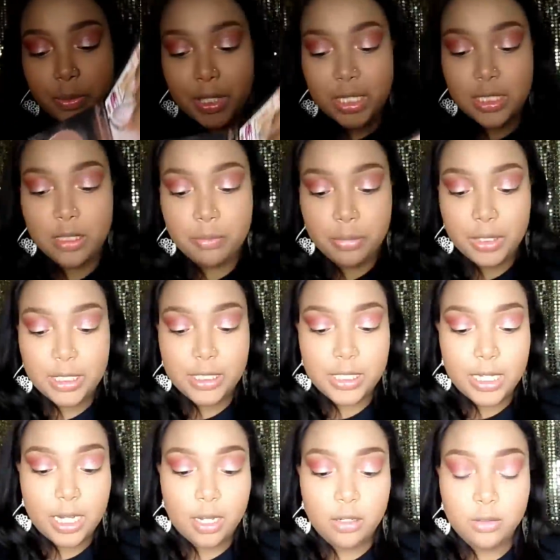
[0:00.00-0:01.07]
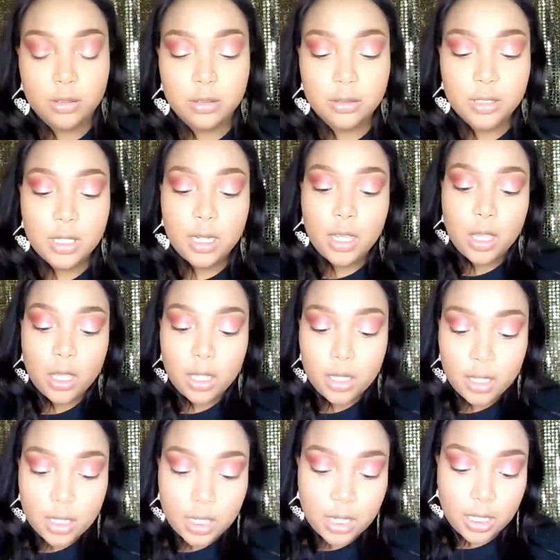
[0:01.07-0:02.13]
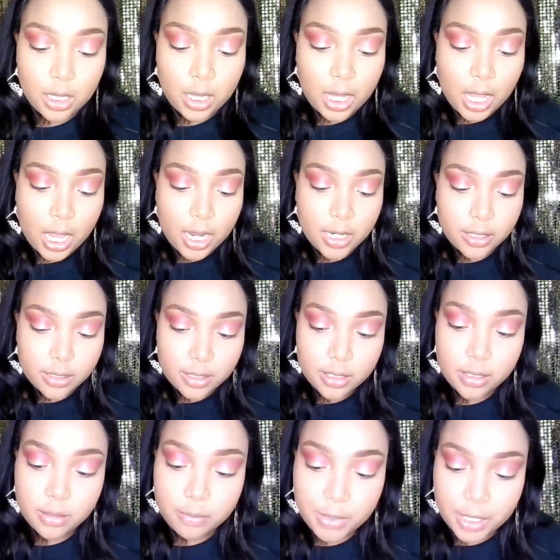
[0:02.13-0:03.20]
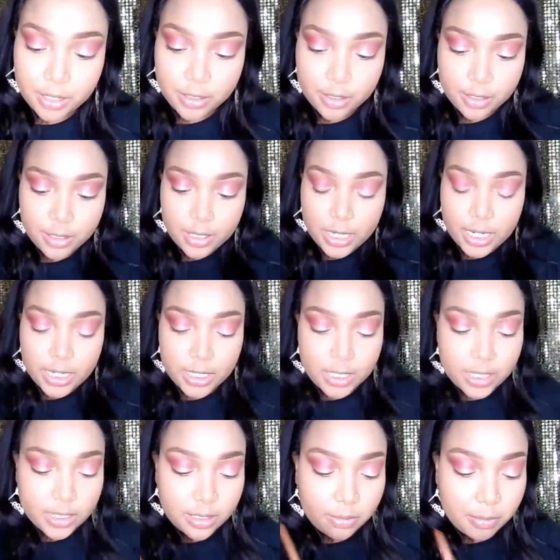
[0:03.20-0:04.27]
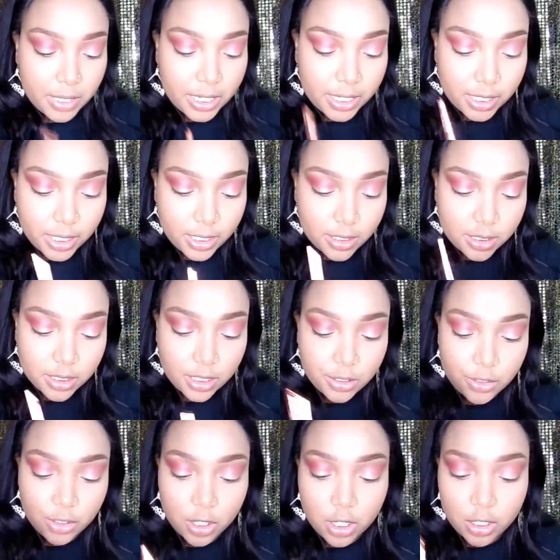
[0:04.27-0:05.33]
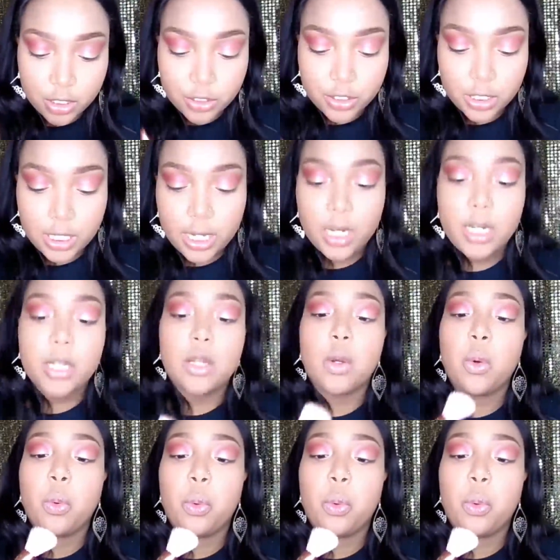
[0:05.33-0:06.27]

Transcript: because it blends it out a lot better and it doesn't make it such a harsh line.